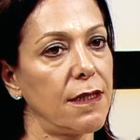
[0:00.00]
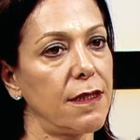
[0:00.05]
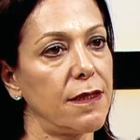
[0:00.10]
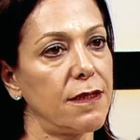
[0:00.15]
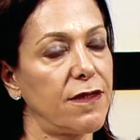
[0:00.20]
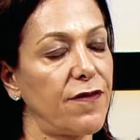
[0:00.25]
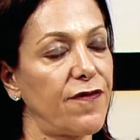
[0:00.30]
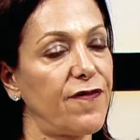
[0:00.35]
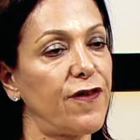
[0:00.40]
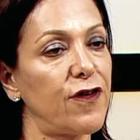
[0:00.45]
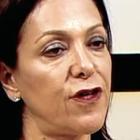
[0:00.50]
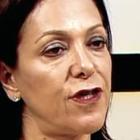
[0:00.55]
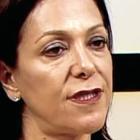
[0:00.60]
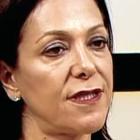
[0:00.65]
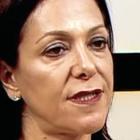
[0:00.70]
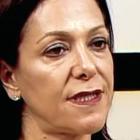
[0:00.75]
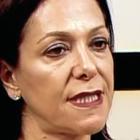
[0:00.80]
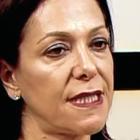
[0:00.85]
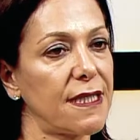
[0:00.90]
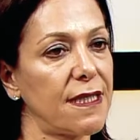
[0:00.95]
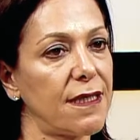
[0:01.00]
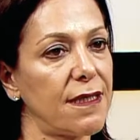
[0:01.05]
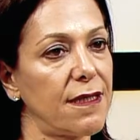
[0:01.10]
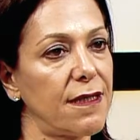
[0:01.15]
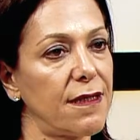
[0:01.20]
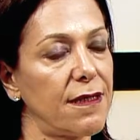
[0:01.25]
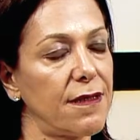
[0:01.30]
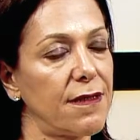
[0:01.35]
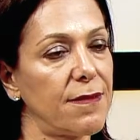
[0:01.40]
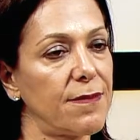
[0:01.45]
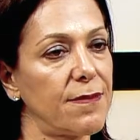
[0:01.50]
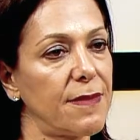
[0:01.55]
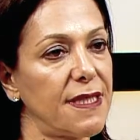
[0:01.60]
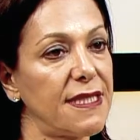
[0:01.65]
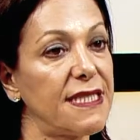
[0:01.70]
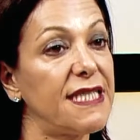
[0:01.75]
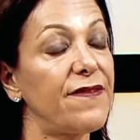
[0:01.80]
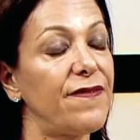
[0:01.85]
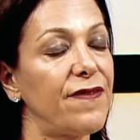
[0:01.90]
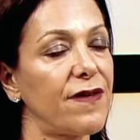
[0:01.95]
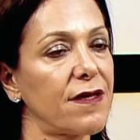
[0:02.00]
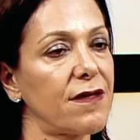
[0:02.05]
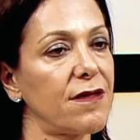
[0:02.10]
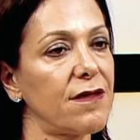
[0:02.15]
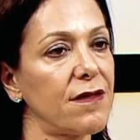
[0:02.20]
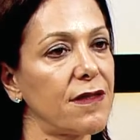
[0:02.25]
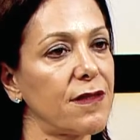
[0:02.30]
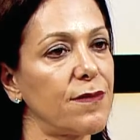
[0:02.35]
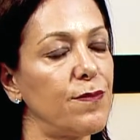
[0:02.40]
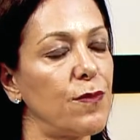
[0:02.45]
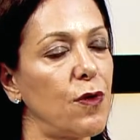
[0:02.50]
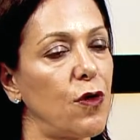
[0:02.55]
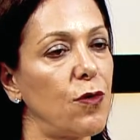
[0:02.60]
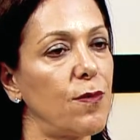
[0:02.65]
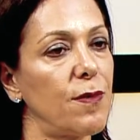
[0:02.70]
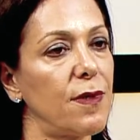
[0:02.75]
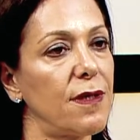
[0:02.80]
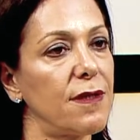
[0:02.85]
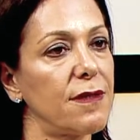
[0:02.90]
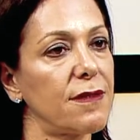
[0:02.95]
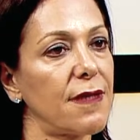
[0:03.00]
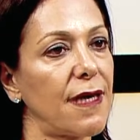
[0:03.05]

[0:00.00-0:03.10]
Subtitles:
The first difficult moment,